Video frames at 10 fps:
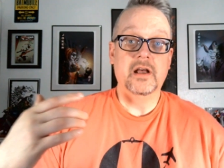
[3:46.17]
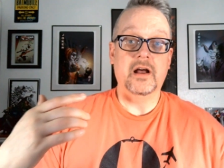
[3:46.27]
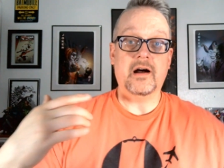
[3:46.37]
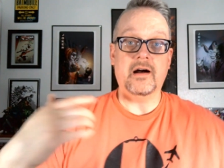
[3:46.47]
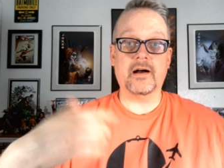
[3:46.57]

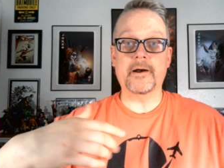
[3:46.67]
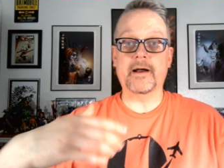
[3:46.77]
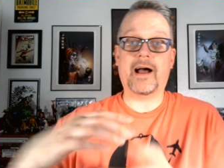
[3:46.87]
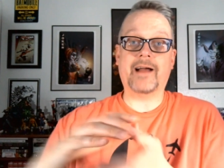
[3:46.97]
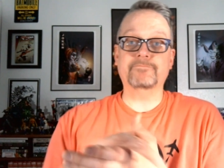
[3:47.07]
Uh,
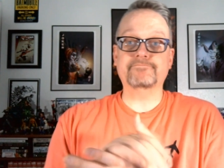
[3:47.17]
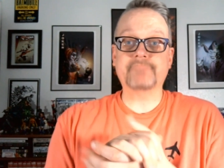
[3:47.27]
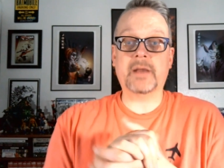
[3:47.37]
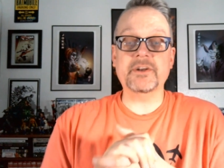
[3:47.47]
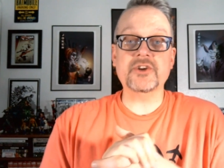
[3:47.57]
i
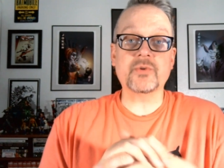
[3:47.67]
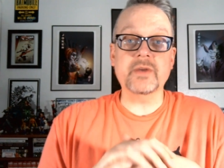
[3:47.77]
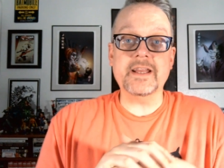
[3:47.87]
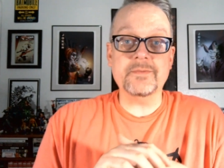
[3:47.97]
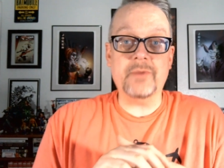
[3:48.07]
I'm
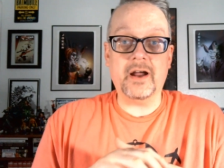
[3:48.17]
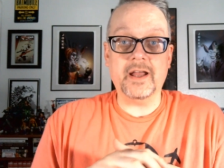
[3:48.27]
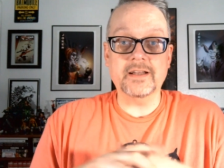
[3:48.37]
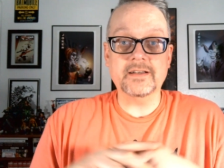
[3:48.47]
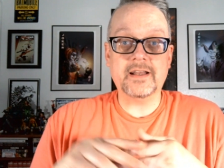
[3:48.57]
intrigued by
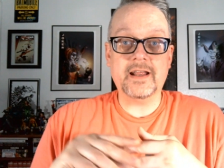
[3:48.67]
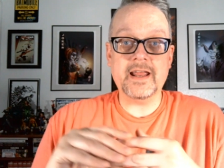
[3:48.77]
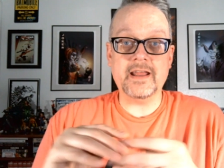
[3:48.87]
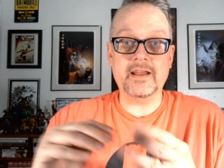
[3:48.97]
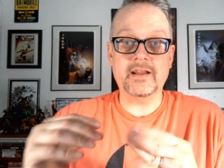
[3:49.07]
it,
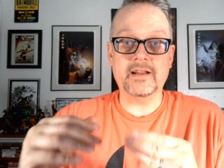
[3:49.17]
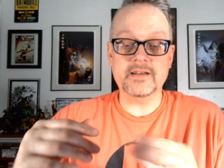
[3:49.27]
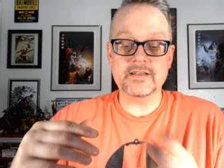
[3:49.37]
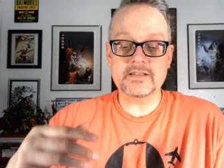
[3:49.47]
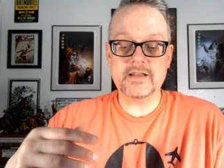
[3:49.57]

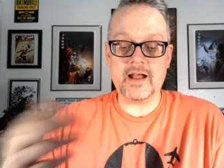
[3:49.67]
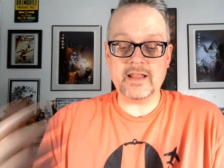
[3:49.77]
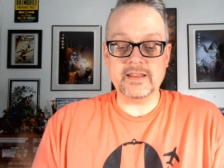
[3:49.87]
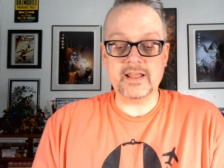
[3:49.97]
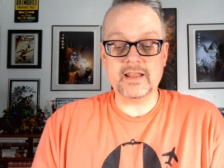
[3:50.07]
and I
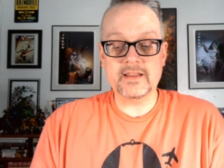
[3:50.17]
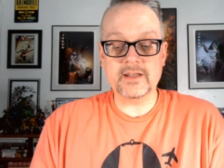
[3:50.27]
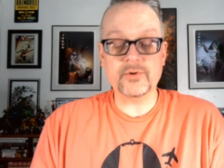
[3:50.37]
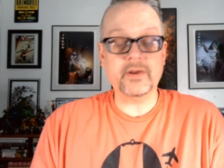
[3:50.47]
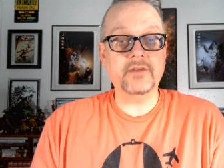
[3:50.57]
think the
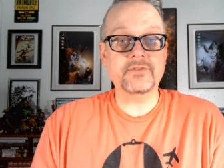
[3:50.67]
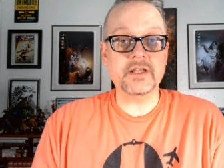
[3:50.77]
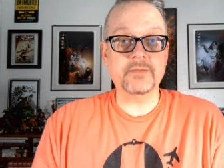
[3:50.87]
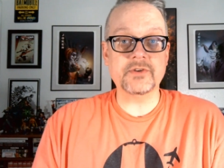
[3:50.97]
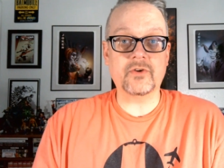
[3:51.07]
creative
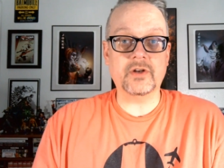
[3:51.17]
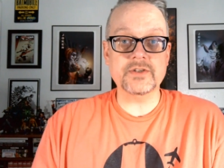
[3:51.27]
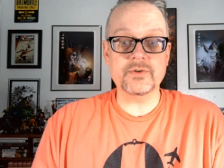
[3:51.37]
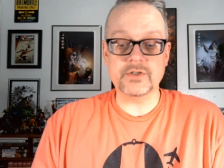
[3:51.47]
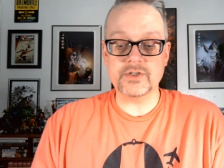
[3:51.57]
team is going to
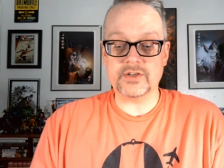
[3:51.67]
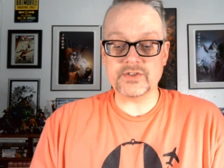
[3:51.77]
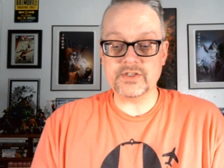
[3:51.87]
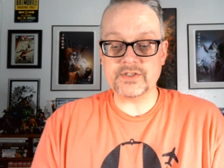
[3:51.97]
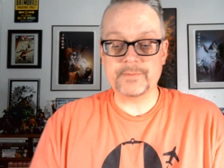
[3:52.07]
do it
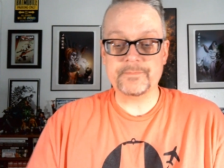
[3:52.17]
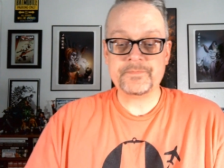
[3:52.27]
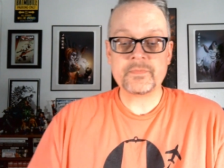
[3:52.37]
justice.